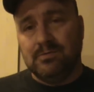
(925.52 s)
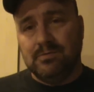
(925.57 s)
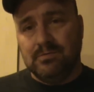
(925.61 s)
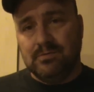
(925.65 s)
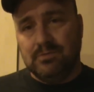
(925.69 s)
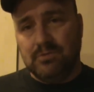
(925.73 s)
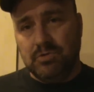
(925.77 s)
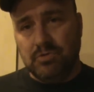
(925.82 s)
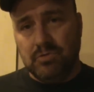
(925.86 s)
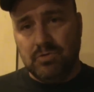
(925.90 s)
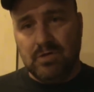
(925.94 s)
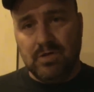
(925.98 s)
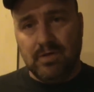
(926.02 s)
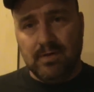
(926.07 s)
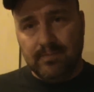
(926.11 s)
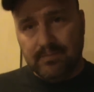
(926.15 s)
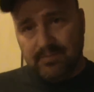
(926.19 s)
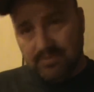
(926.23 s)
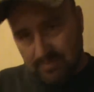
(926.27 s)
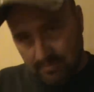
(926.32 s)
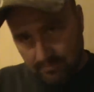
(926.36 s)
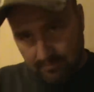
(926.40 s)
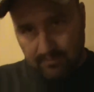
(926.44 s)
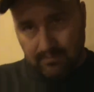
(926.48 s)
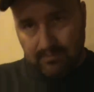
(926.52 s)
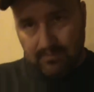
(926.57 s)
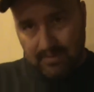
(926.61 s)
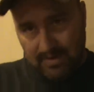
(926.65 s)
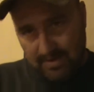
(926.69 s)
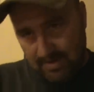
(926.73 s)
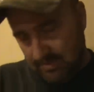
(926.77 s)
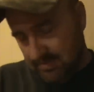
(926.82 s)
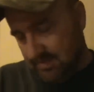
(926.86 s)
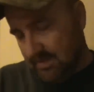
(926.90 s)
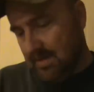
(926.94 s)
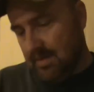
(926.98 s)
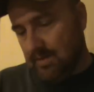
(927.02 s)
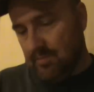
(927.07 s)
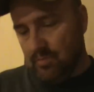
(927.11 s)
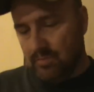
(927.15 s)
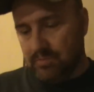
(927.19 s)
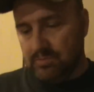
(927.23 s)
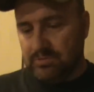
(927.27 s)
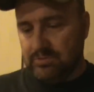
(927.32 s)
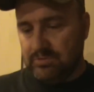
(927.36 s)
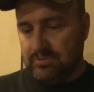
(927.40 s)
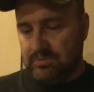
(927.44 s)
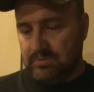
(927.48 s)
You come to my
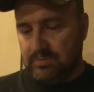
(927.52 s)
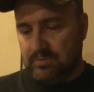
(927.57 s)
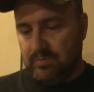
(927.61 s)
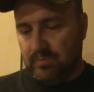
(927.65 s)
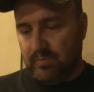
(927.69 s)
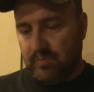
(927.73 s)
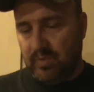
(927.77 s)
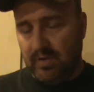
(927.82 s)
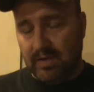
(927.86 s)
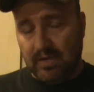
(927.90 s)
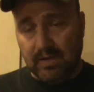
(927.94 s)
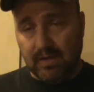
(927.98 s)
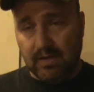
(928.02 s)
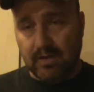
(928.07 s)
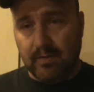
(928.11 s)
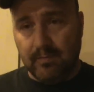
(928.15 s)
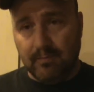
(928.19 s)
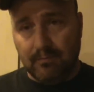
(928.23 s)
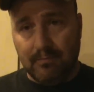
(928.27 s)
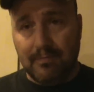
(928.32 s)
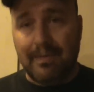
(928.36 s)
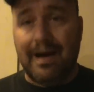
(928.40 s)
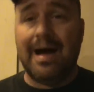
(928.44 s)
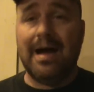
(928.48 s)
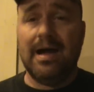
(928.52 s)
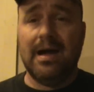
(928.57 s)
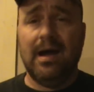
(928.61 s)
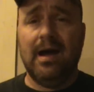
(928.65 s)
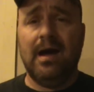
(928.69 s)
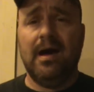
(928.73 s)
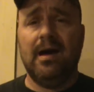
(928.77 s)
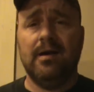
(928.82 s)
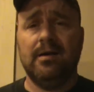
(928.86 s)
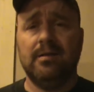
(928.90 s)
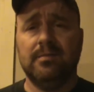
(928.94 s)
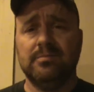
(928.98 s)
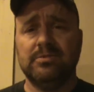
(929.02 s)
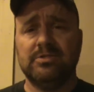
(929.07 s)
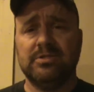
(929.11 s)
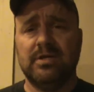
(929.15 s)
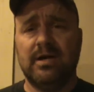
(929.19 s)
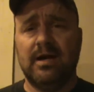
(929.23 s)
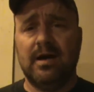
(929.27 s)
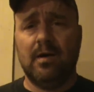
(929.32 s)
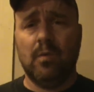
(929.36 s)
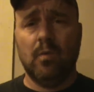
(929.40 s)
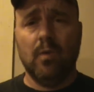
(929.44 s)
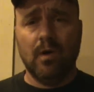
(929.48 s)
tables picking up my items that
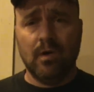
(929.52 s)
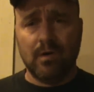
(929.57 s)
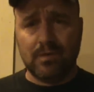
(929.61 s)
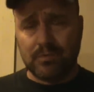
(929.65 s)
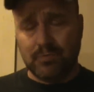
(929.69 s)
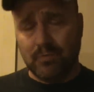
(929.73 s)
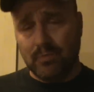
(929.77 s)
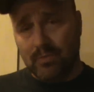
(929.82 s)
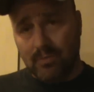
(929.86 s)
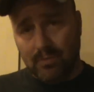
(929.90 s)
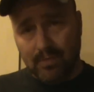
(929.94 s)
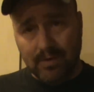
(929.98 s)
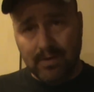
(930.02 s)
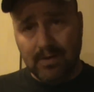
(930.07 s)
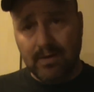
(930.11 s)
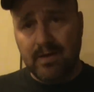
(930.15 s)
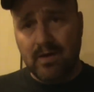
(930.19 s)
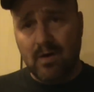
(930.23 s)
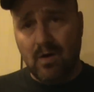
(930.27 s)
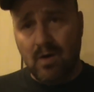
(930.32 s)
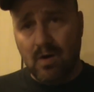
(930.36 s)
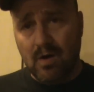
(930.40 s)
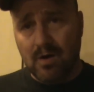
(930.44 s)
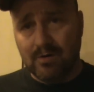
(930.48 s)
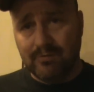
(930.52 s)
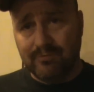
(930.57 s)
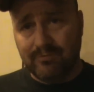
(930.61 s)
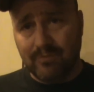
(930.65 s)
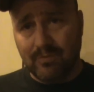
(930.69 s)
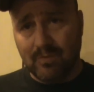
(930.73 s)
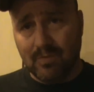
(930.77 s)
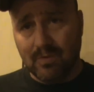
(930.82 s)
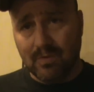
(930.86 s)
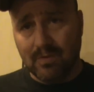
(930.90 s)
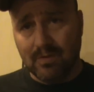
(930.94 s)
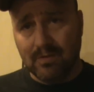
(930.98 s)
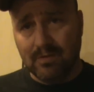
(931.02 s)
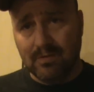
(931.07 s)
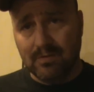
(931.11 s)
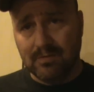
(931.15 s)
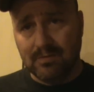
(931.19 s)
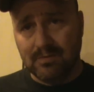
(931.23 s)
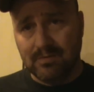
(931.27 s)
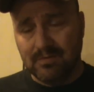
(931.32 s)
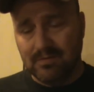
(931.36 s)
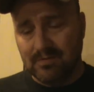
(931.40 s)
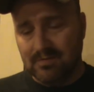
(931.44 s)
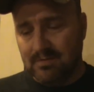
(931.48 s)
I worked really hard for,
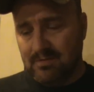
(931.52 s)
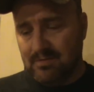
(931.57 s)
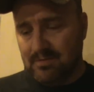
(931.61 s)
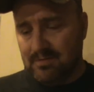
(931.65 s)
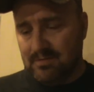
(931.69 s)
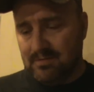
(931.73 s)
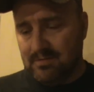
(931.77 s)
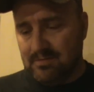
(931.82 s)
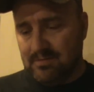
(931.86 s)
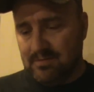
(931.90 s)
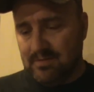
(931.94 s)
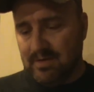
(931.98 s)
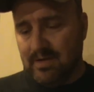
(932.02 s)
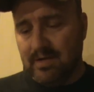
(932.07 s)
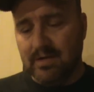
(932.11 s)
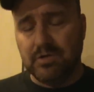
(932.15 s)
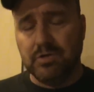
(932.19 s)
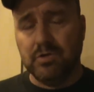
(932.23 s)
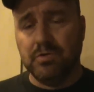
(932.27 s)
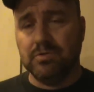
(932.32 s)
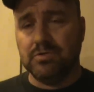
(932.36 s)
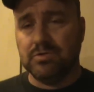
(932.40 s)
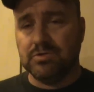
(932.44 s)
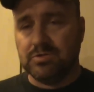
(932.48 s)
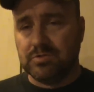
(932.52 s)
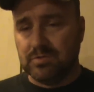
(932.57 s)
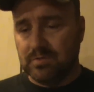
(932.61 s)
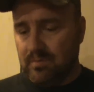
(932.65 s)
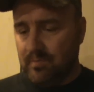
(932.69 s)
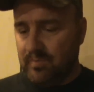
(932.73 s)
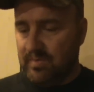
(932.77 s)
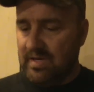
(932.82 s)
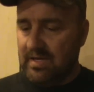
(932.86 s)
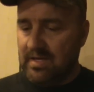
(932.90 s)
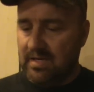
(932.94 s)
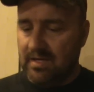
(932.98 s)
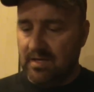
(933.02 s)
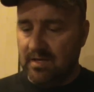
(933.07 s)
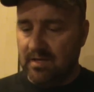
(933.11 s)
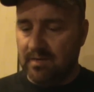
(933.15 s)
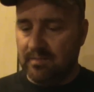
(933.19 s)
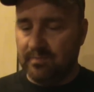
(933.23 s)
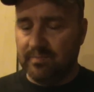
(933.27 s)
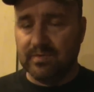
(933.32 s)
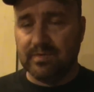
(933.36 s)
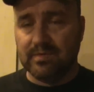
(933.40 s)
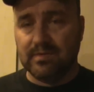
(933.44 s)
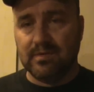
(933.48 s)
and you're just gonna pick it
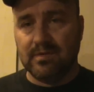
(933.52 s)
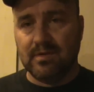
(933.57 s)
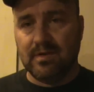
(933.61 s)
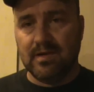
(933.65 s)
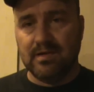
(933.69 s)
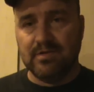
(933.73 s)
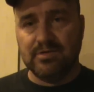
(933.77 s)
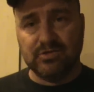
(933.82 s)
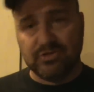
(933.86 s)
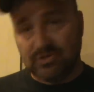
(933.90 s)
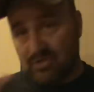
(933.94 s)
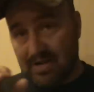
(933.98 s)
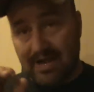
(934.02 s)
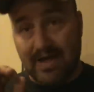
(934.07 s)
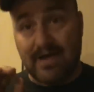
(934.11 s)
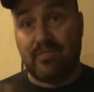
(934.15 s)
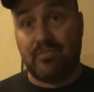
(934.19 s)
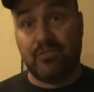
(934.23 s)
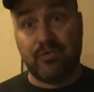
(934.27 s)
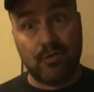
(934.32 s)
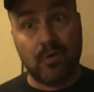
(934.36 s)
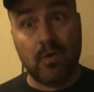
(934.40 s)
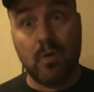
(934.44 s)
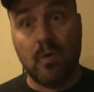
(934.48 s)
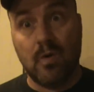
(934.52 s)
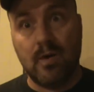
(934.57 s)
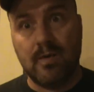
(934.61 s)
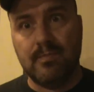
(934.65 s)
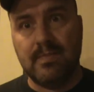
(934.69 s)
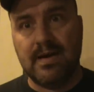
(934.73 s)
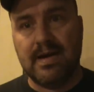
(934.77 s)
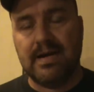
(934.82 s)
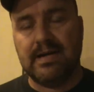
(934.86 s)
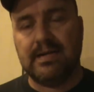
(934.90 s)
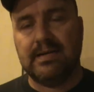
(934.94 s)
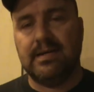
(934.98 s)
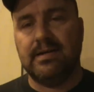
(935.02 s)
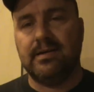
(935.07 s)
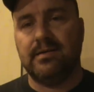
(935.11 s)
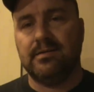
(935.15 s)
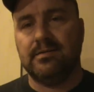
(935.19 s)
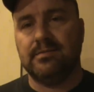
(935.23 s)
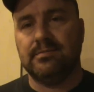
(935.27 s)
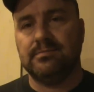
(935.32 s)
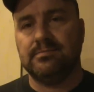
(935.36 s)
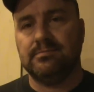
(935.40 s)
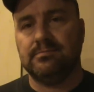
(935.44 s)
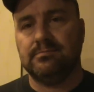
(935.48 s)
up and just like throw it back down.